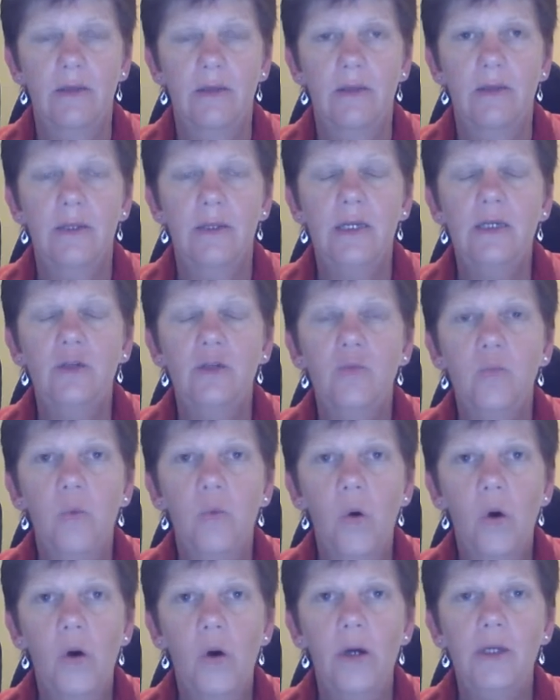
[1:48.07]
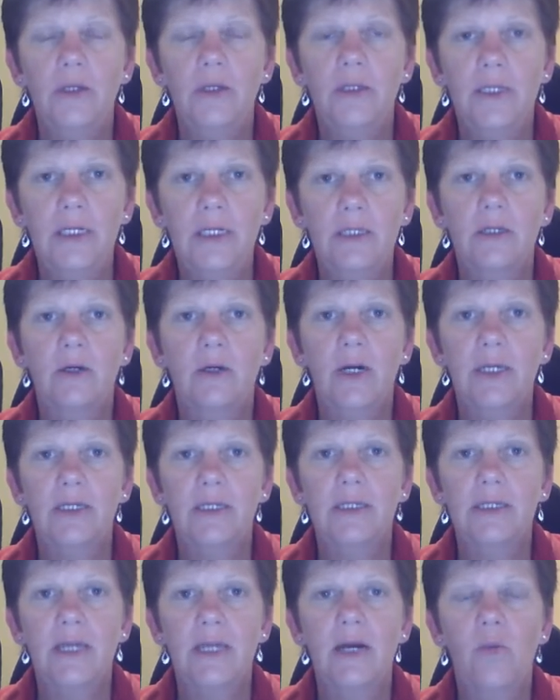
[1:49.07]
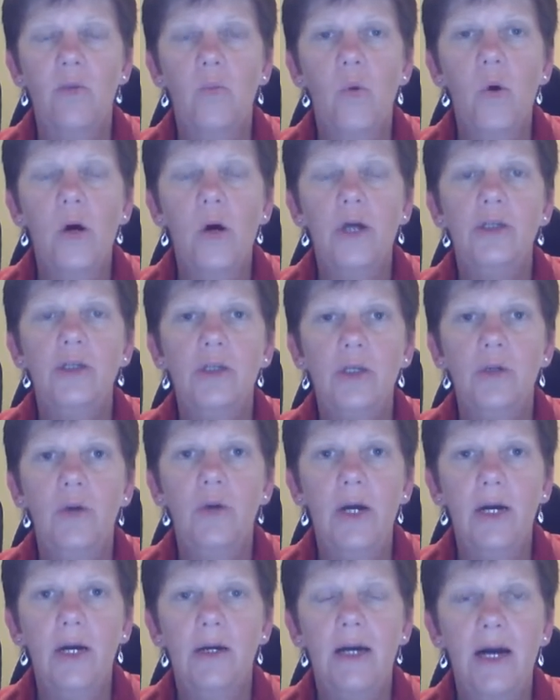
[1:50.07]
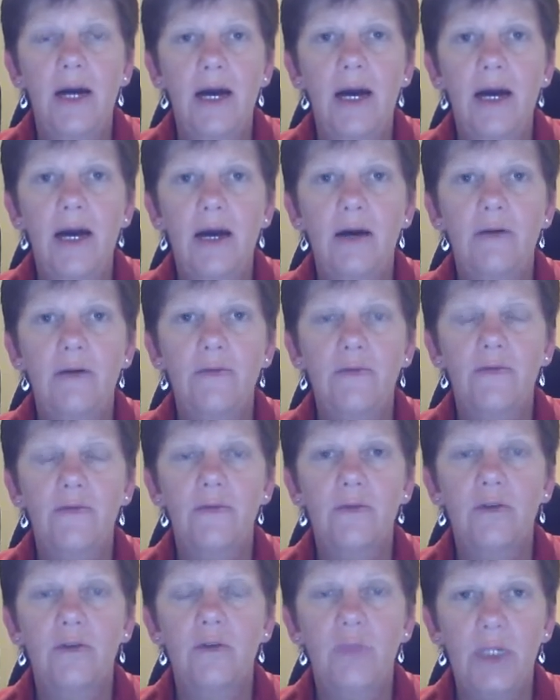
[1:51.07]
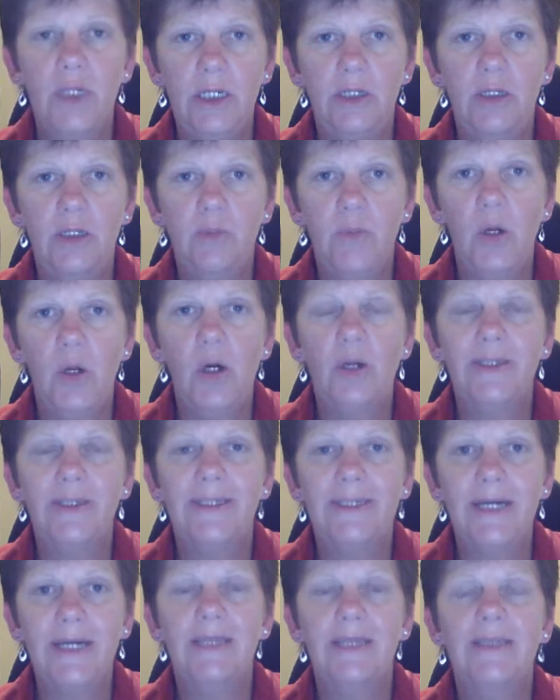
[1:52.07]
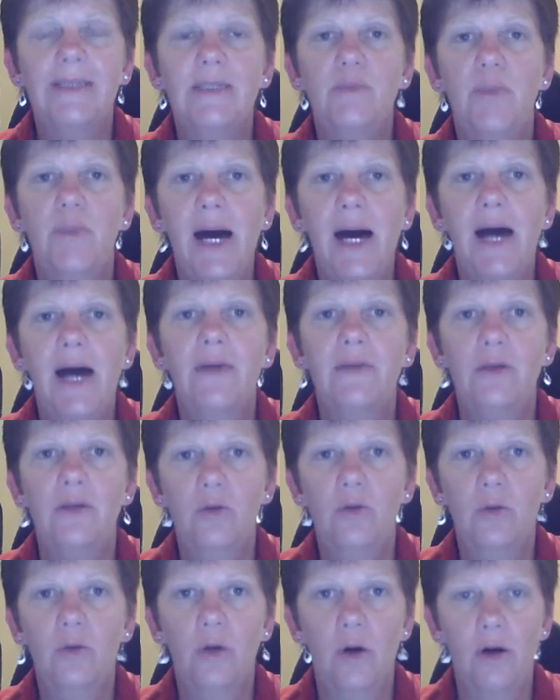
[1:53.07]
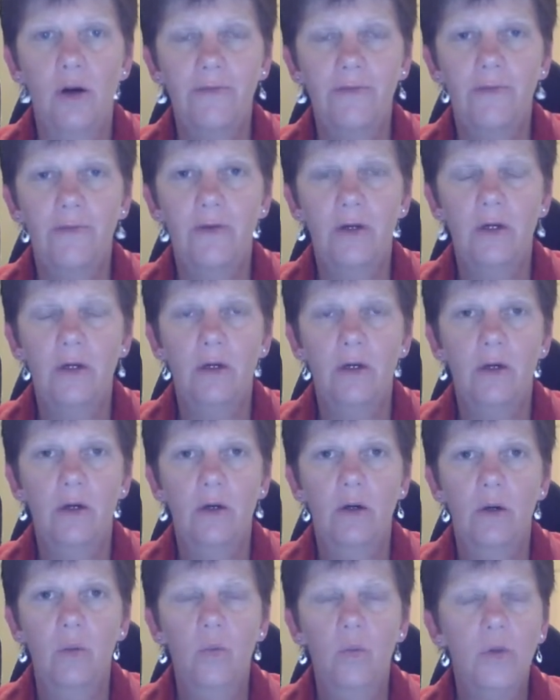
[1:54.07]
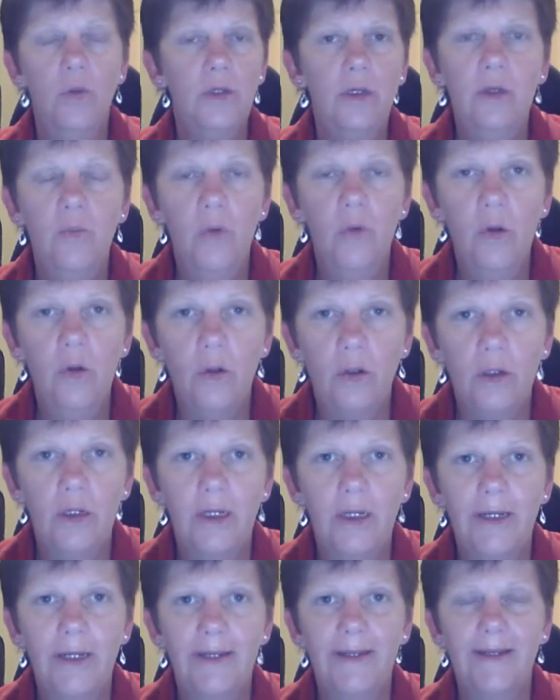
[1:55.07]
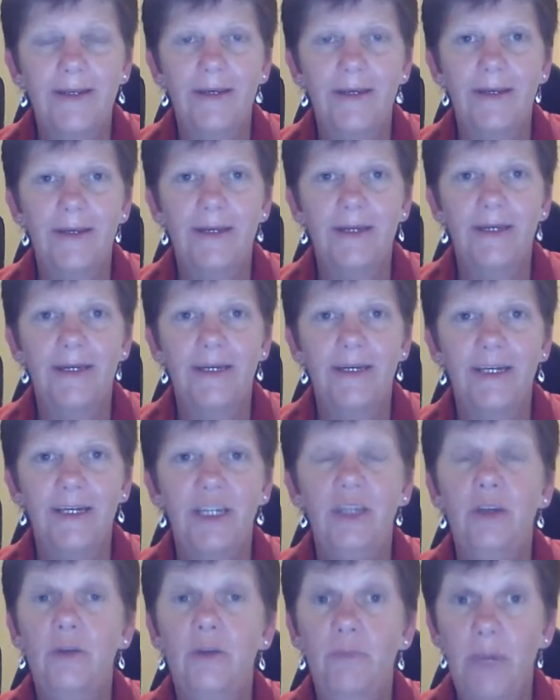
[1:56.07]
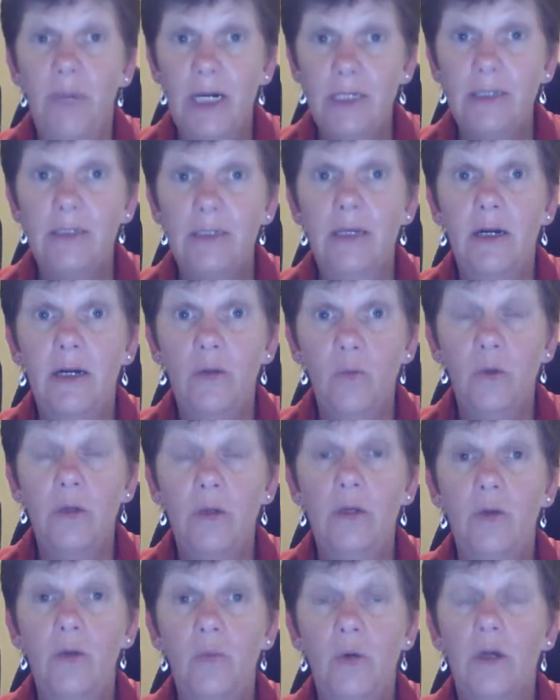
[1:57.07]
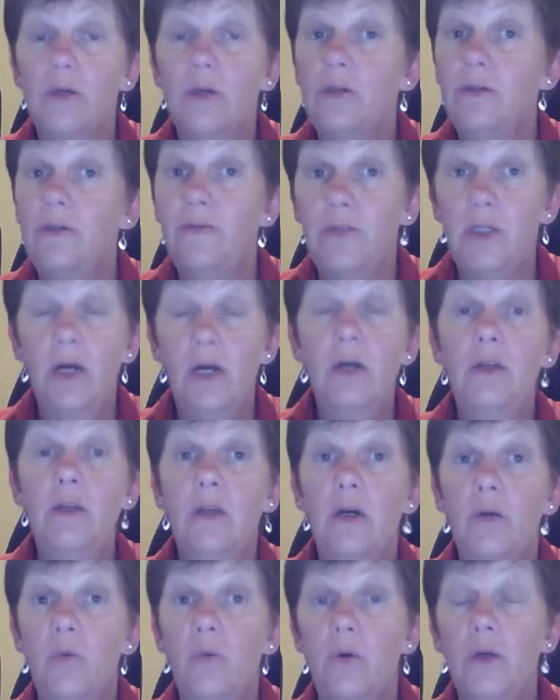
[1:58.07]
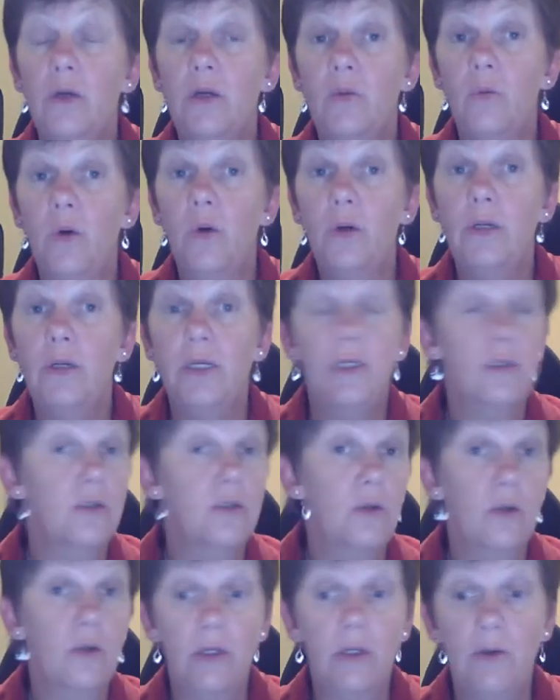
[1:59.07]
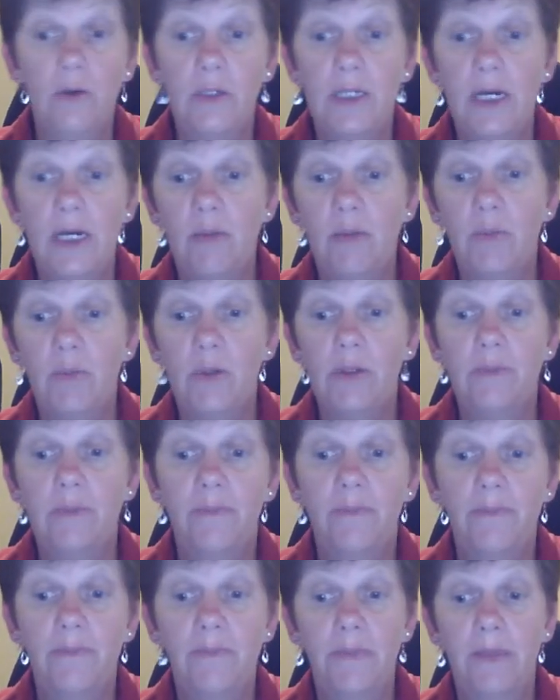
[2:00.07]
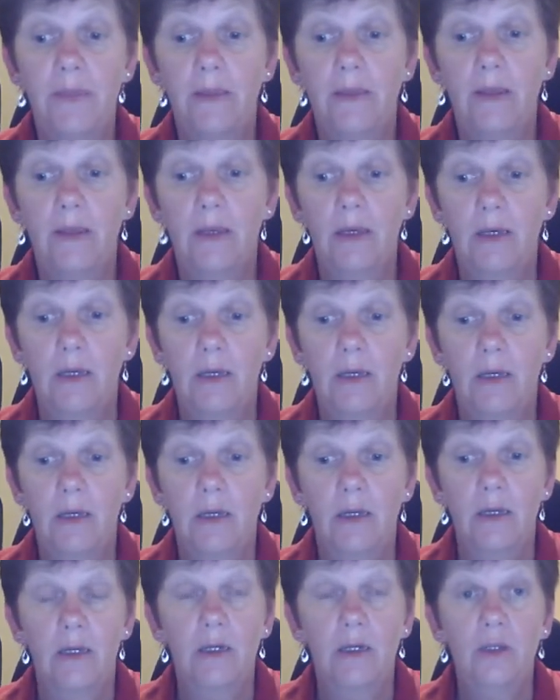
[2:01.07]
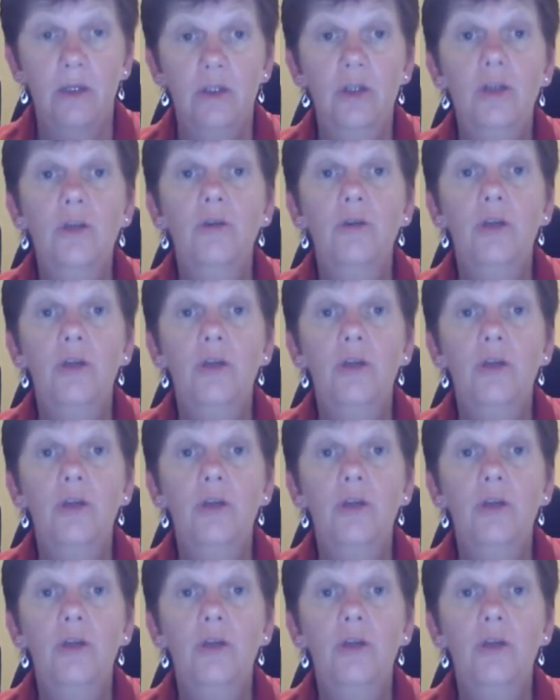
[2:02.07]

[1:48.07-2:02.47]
That is why you need to understand, why do you have to be inspired to take this path in your life? What do you want? You must know what you want, because if you don't know what you want, it's not going to happen. Do you